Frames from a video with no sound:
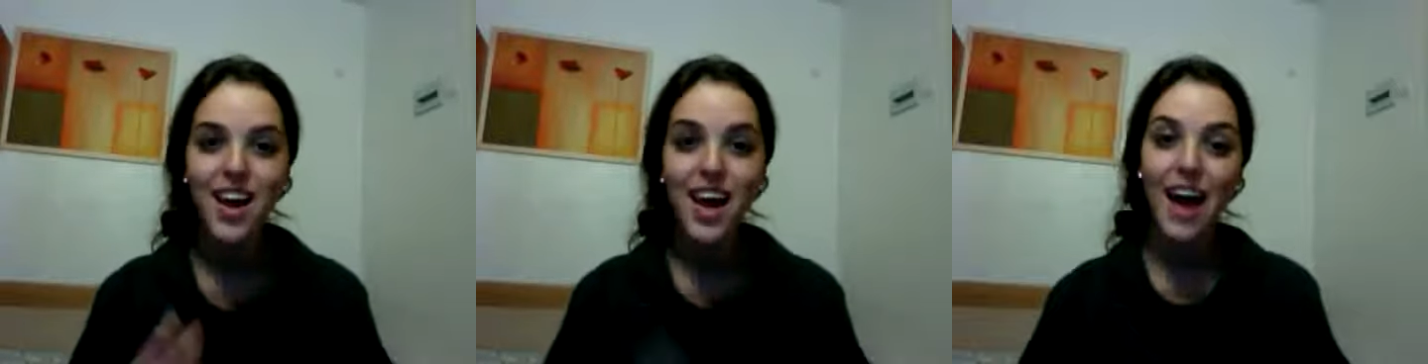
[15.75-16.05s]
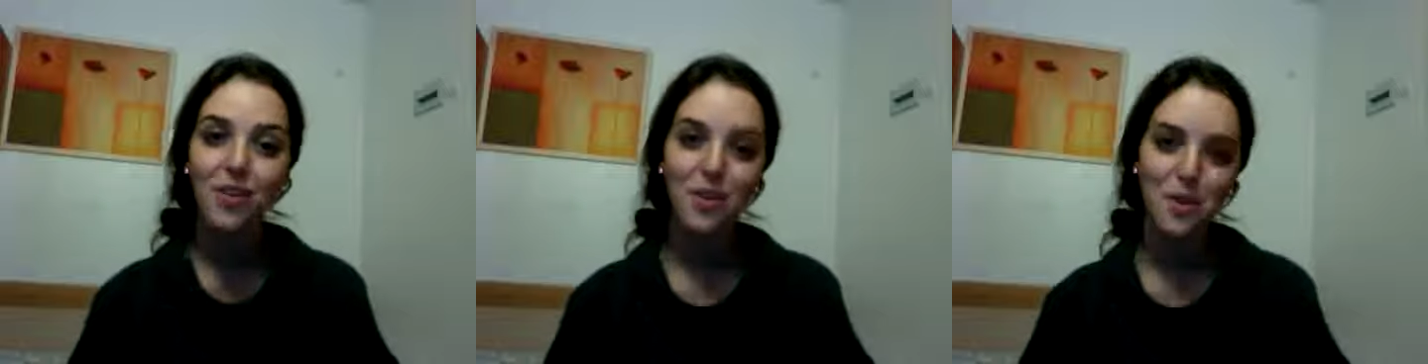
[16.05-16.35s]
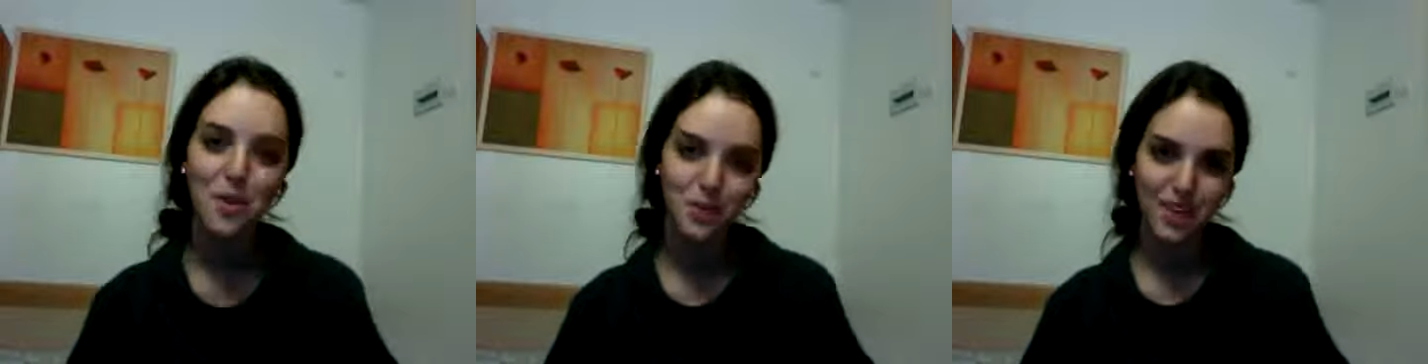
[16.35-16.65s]
healthier
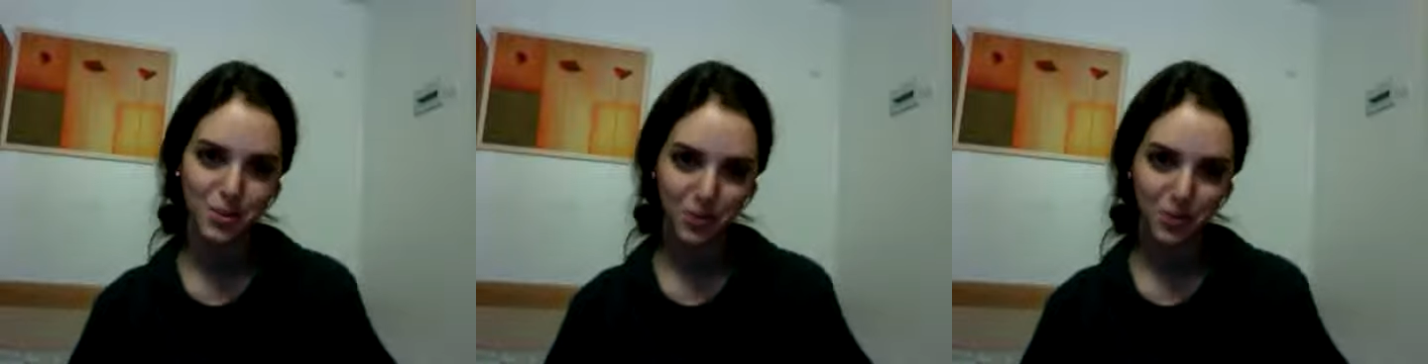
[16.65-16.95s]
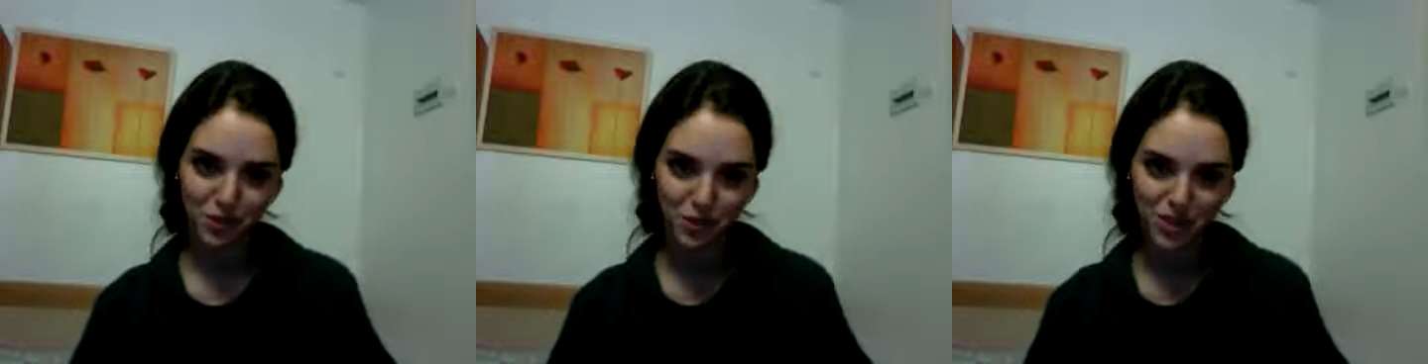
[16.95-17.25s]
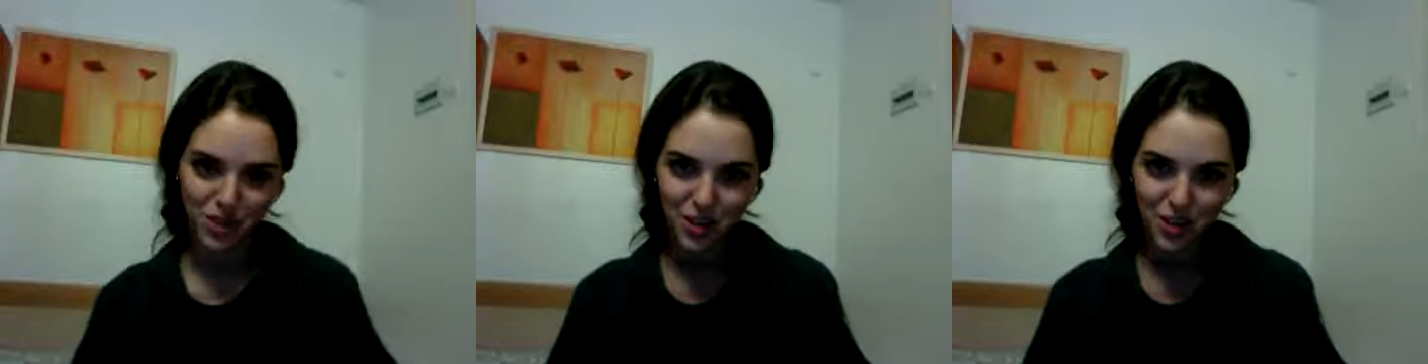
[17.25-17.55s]
place for future
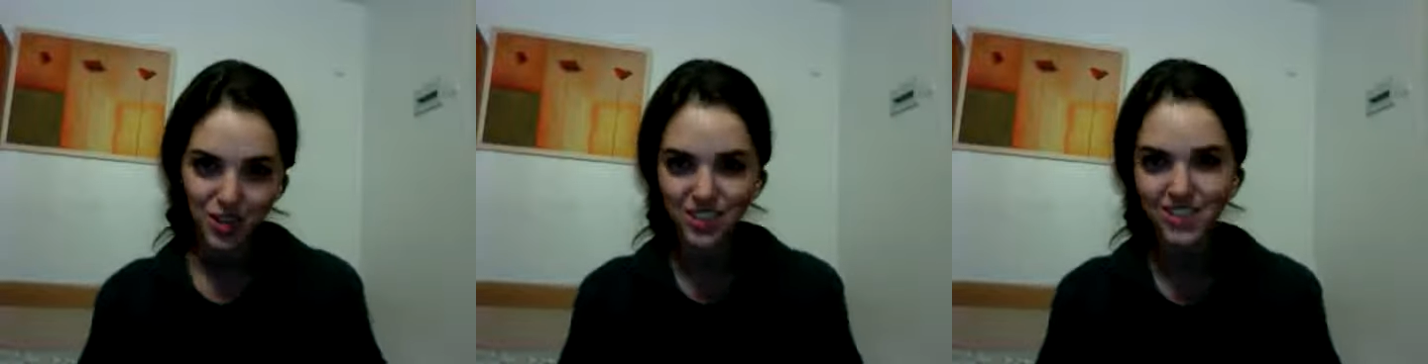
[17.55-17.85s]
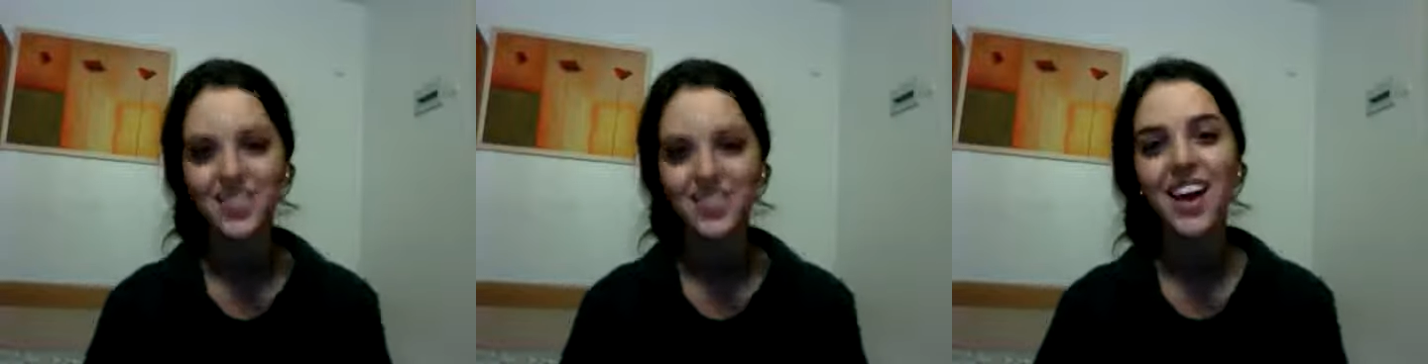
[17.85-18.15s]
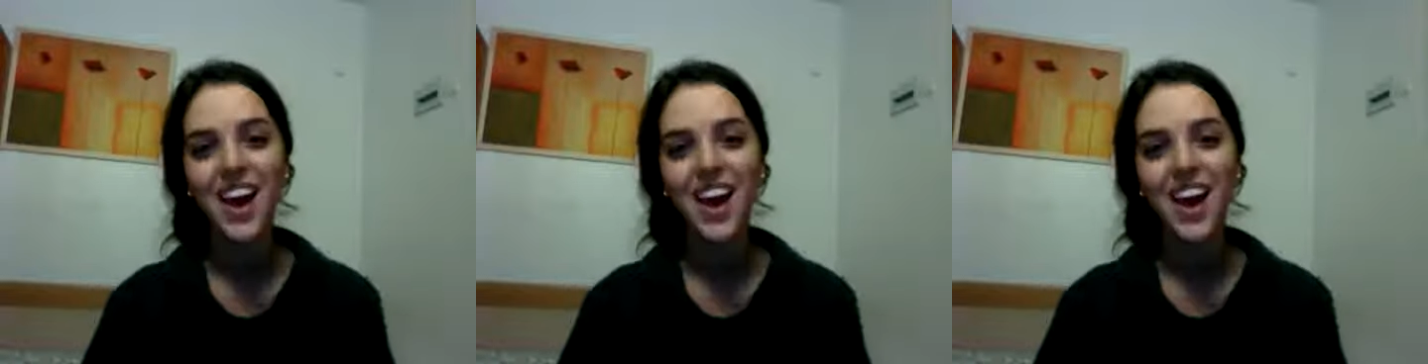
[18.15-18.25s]
generations.